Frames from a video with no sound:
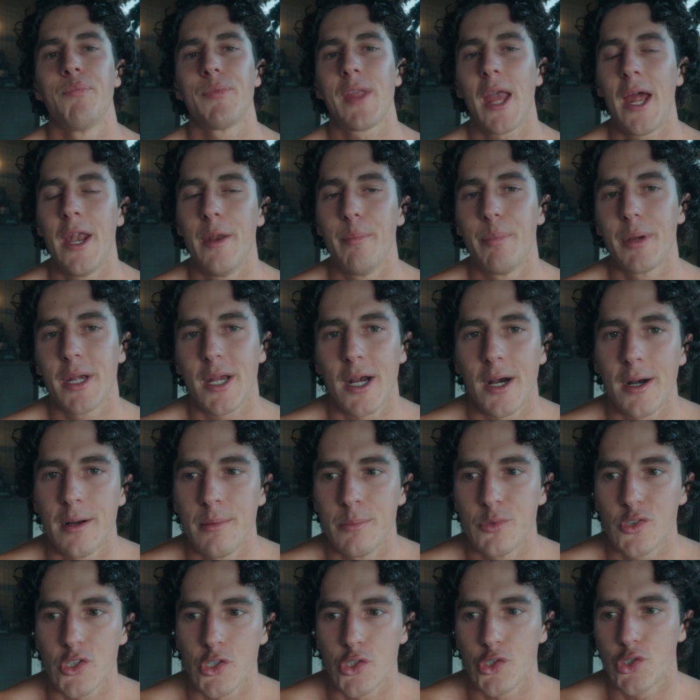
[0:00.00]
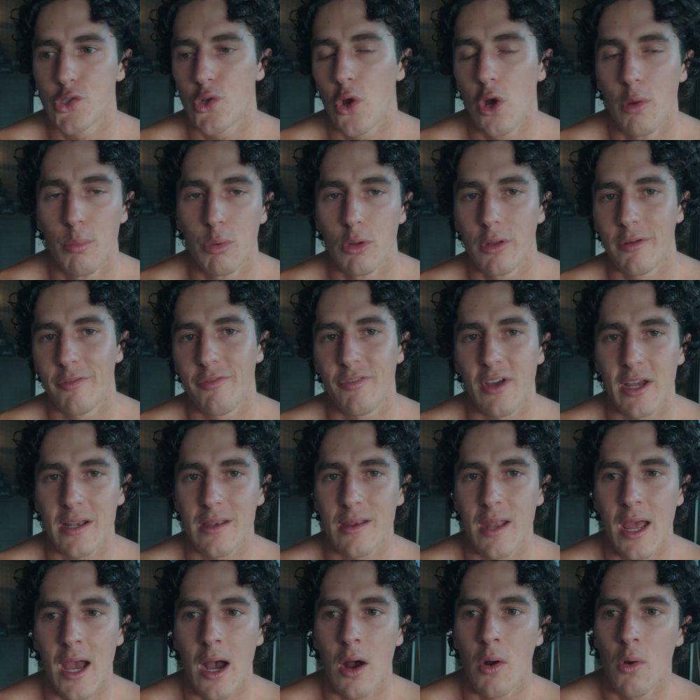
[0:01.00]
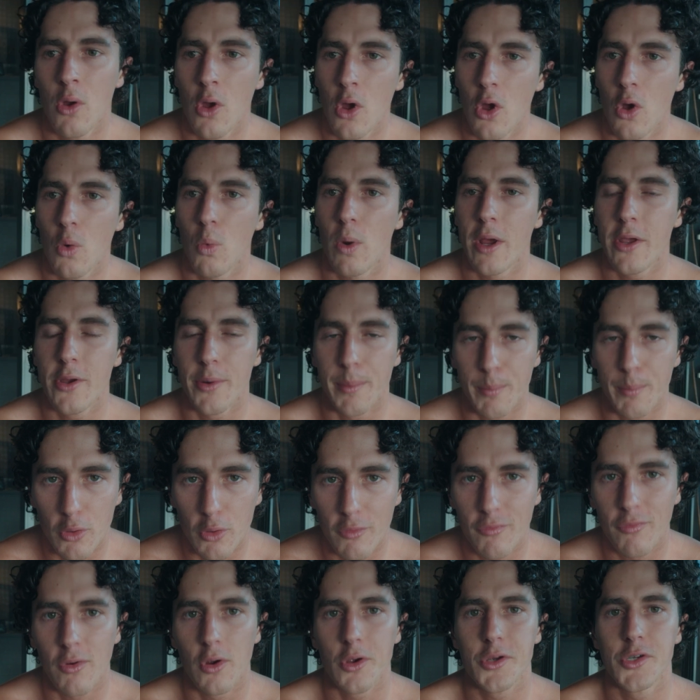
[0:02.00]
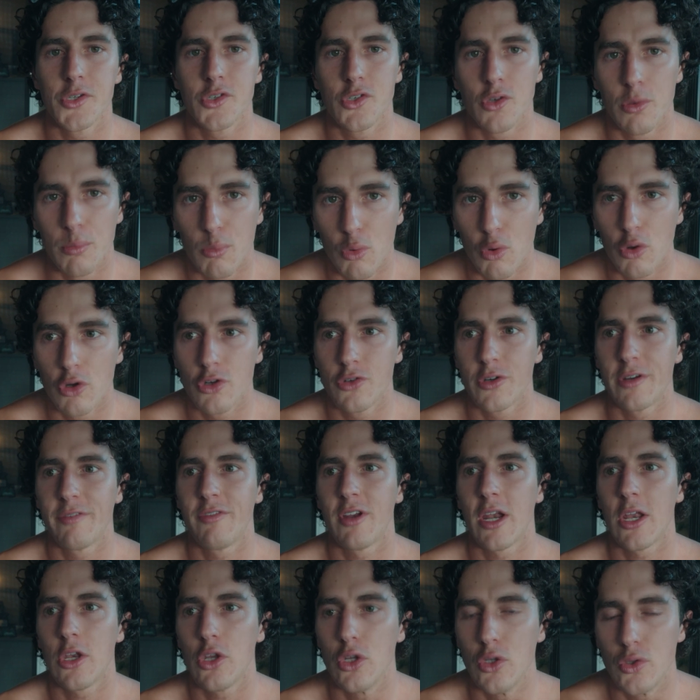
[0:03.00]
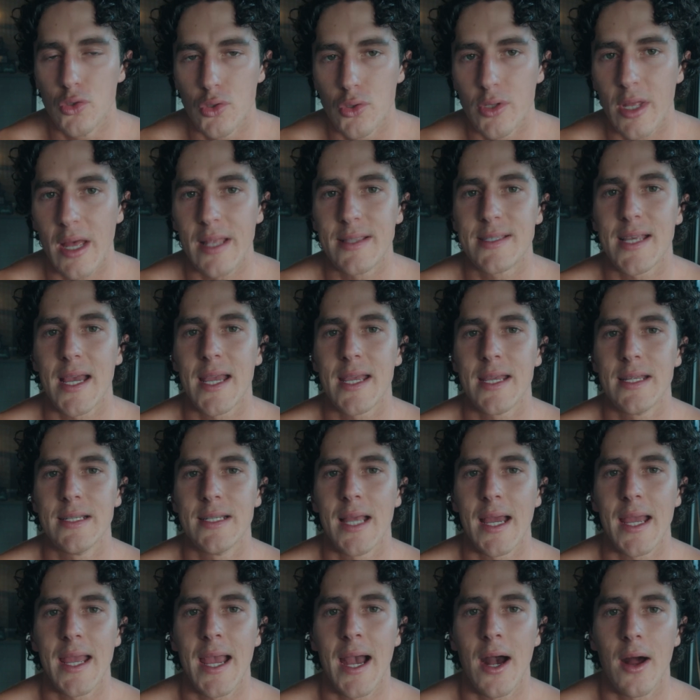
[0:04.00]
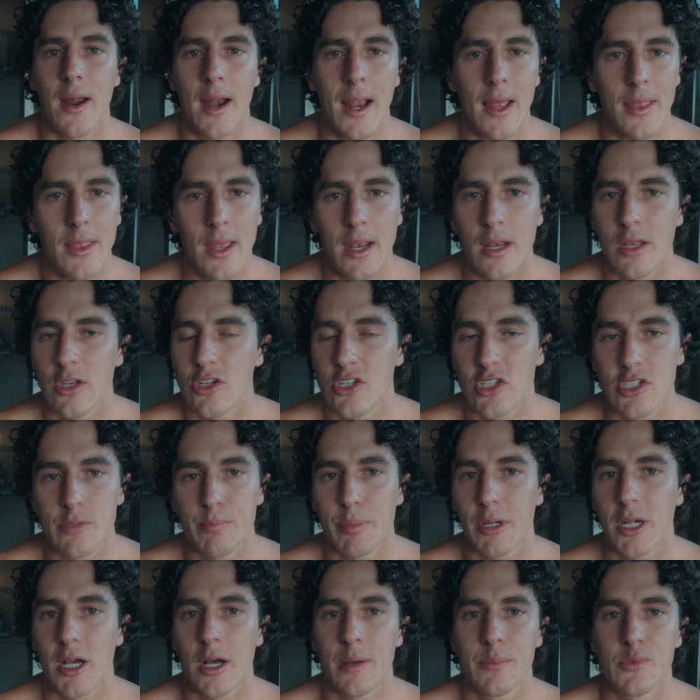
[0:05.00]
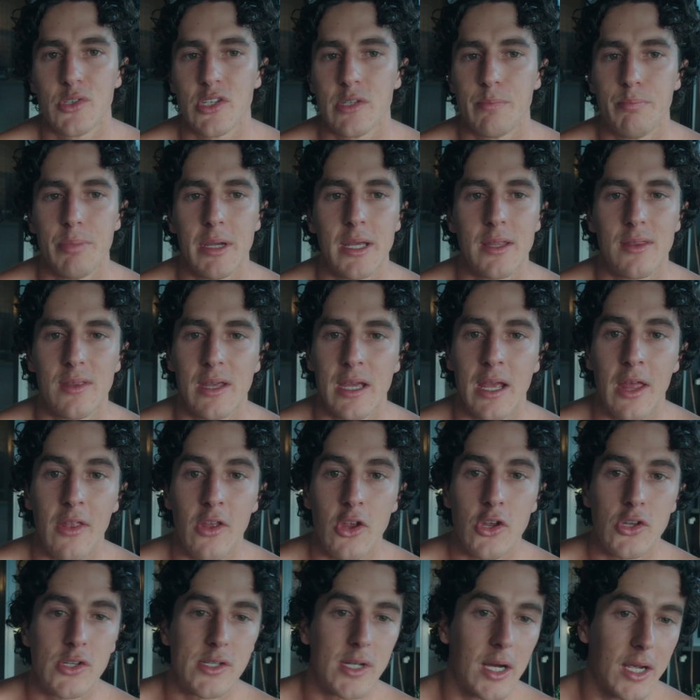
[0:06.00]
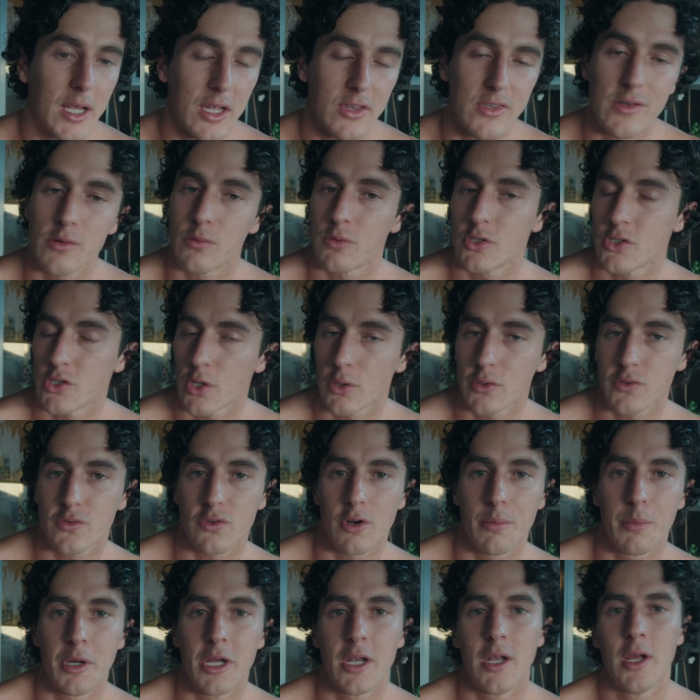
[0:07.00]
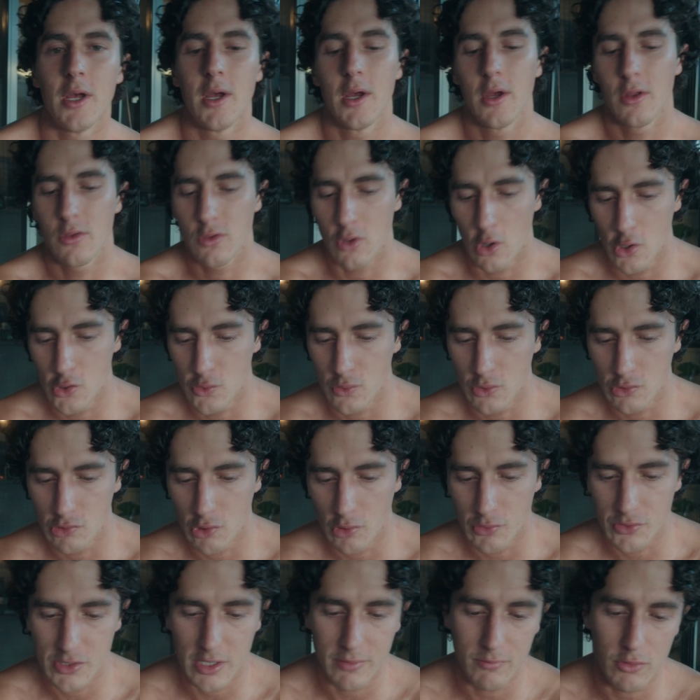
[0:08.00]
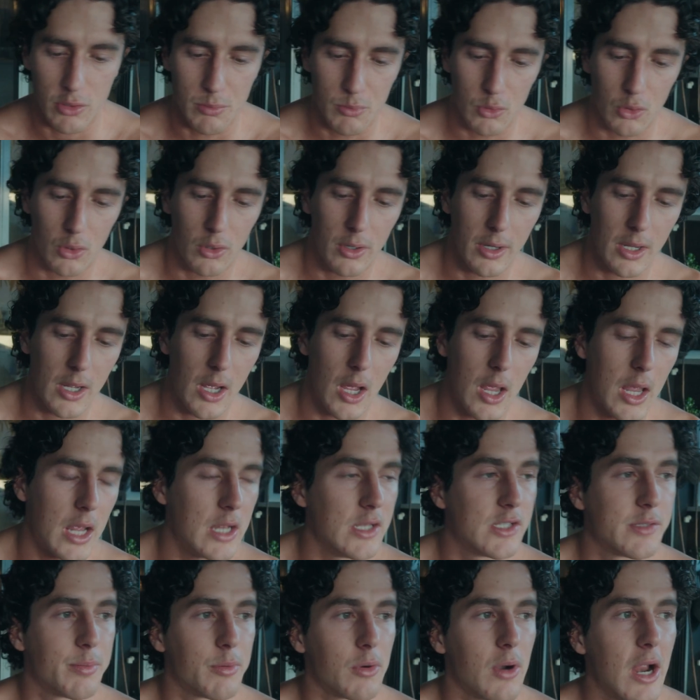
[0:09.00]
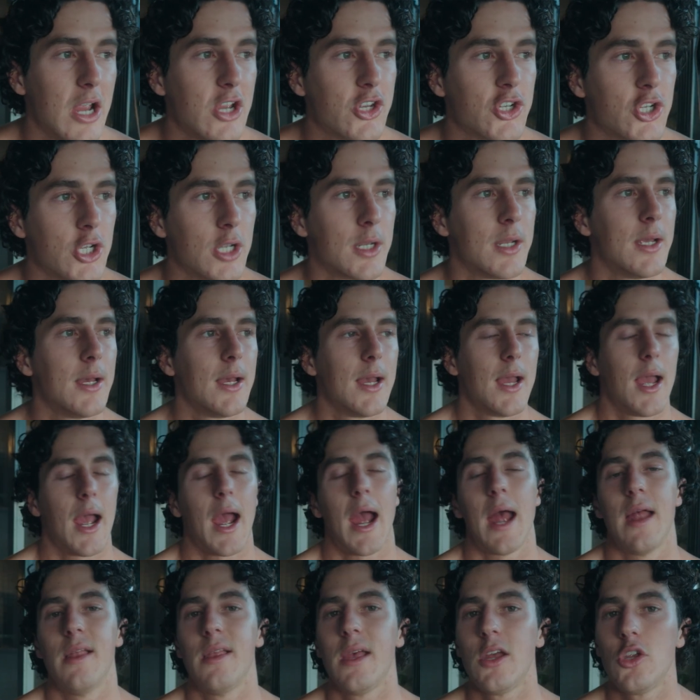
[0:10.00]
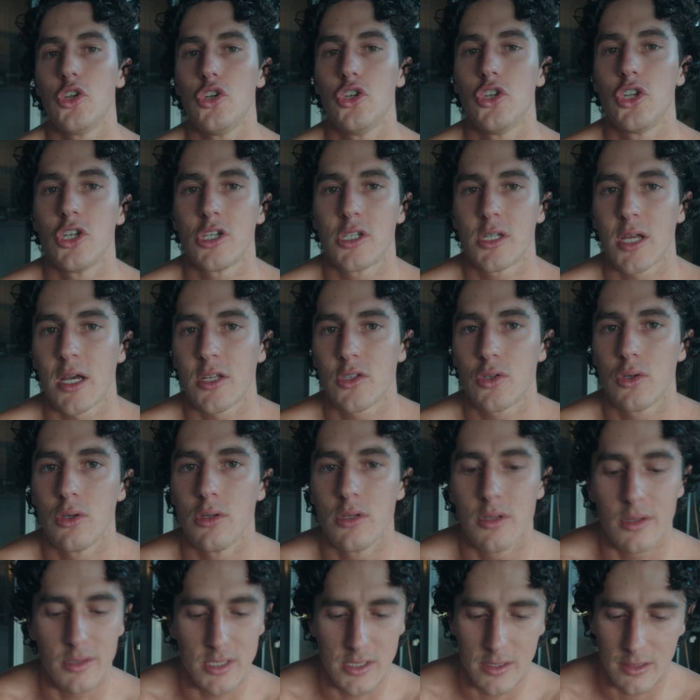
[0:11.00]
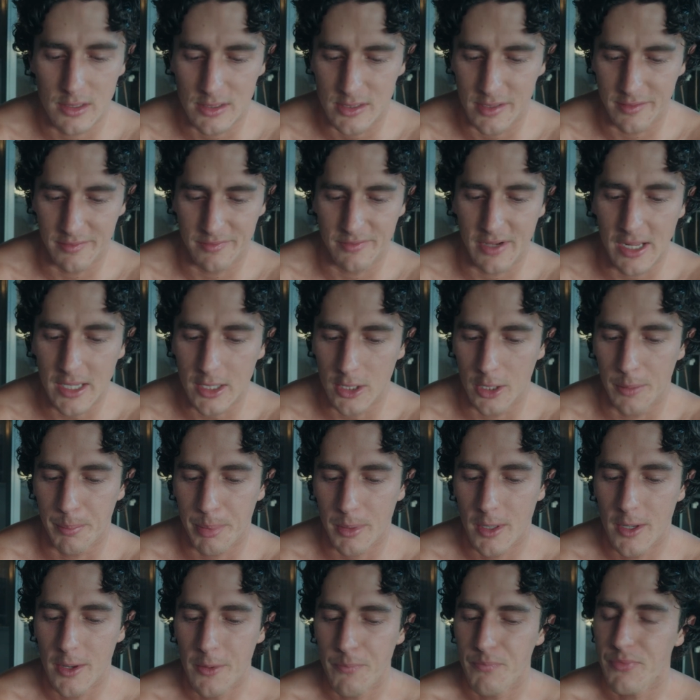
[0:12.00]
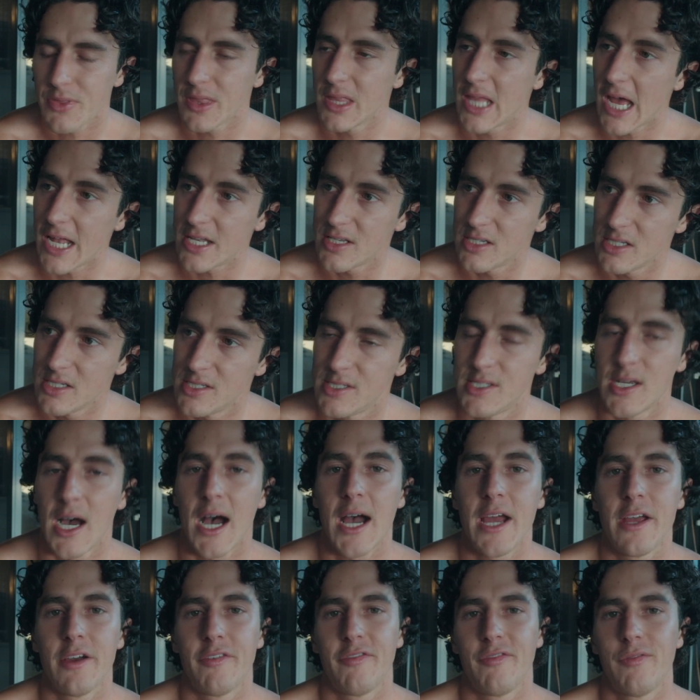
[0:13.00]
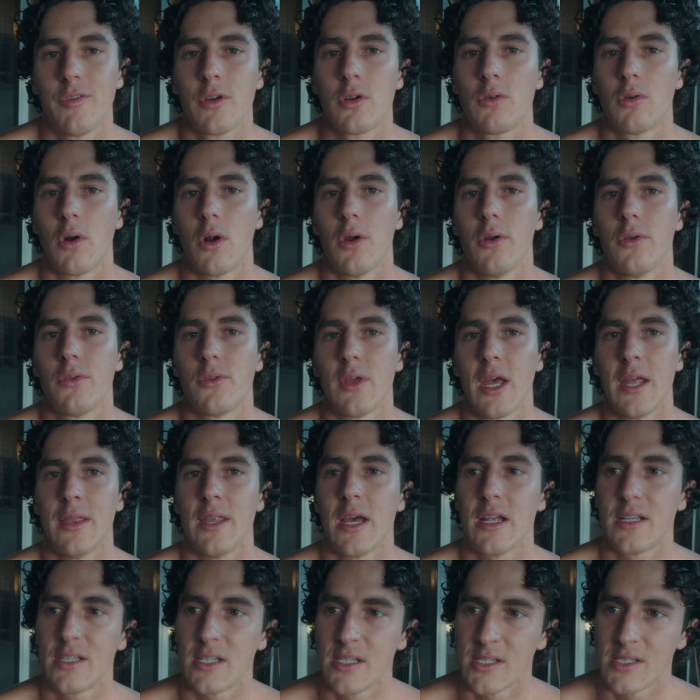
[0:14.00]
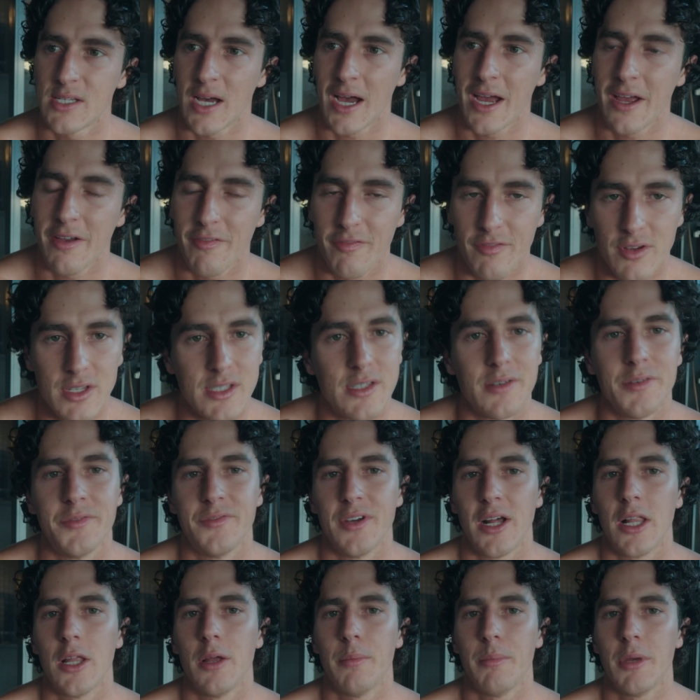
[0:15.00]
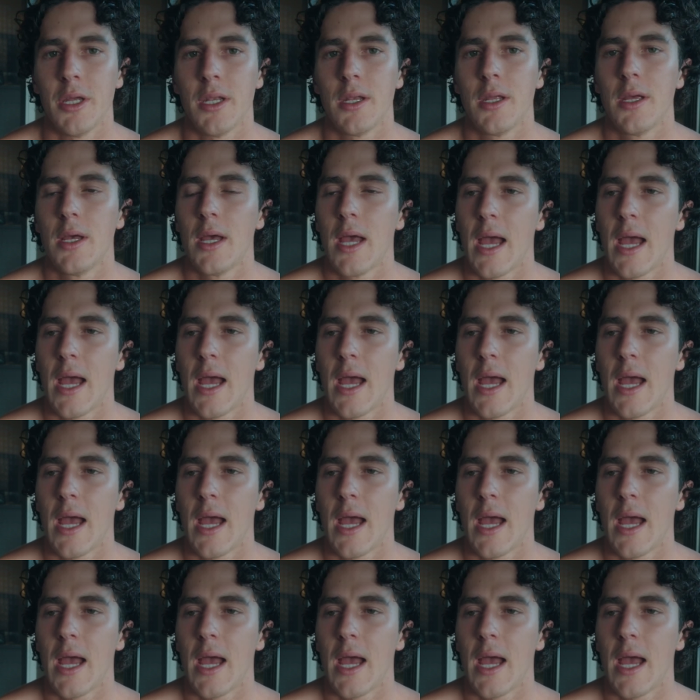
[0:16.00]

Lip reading: And it becomes a snowball effect now where you're focused, you're more driven, and you do that day in, day out. And then it just becomes this big thing. And then you start getting results from it. Those results give you more inspiration. And then you just start to develop that desire for growth and that desire for development.